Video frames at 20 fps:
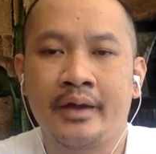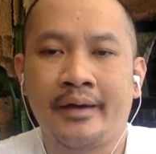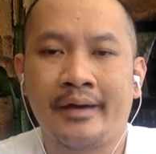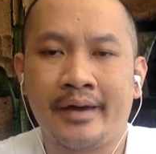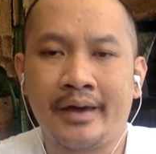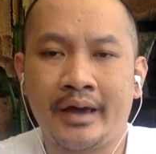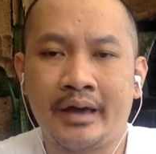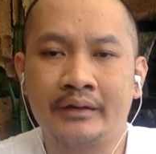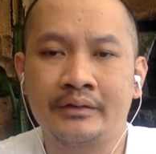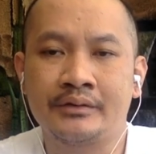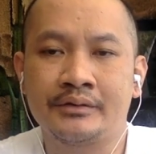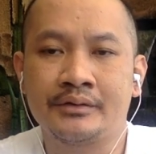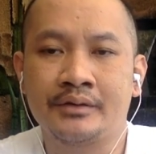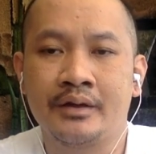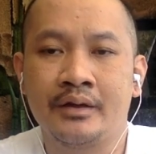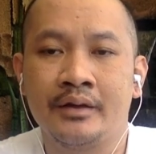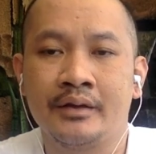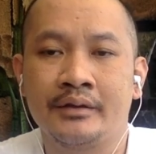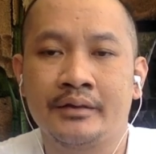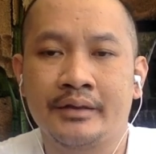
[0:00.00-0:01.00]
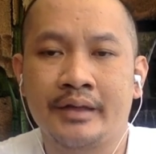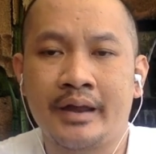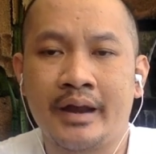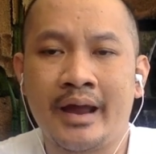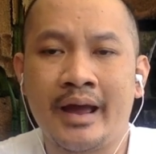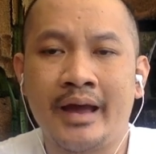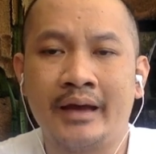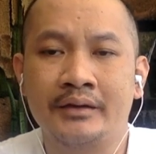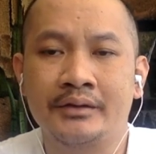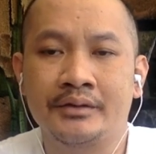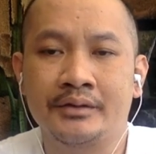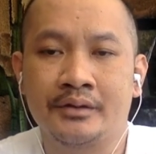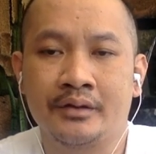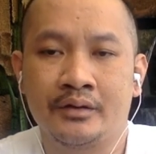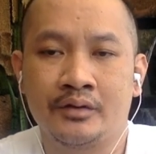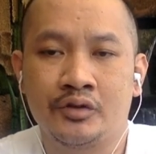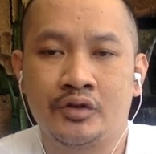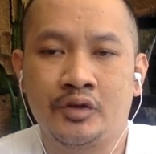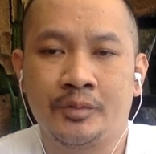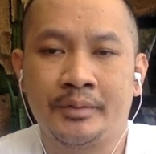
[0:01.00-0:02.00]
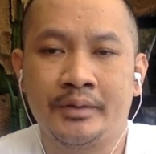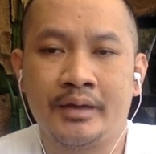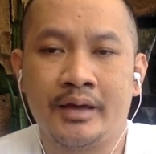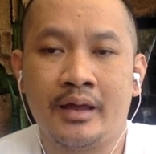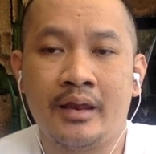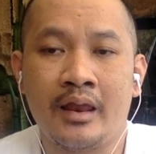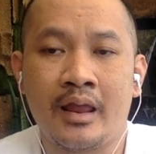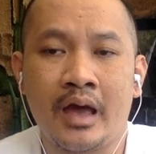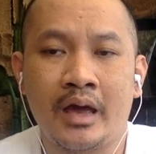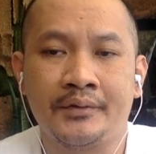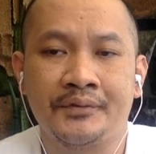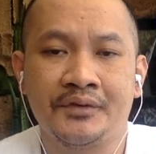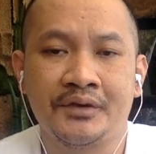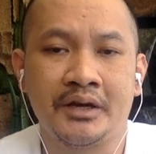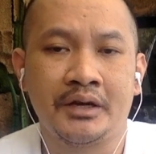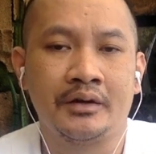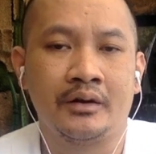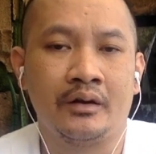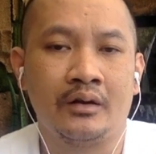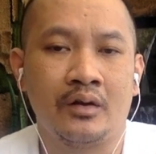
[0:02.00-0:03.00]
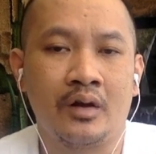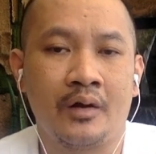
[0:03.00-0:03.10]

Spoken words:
Hence, there has to be a live channel